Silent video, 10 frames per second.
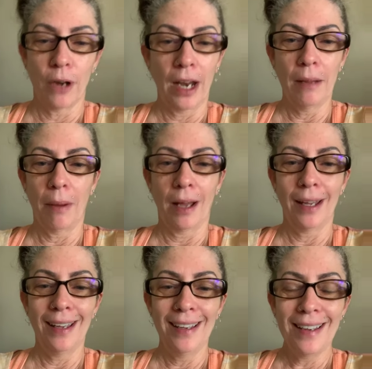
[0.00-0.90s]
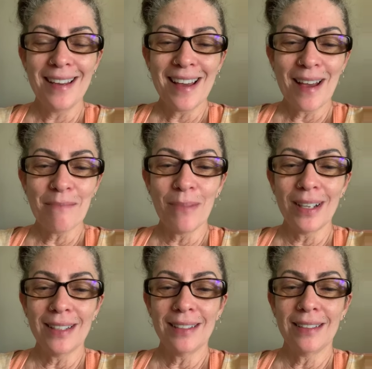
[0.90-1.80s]
anybody.
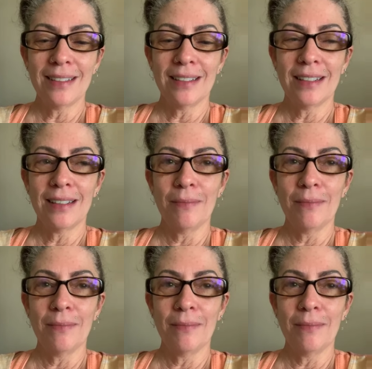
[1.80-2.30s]
But J-